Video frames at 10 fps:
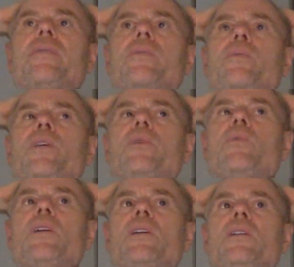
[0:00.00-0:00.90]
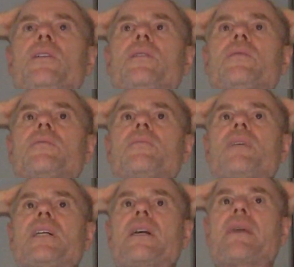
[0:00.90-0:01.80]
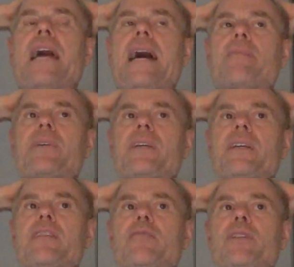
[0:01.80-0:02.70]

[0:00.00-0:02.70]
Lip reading: we will become happy if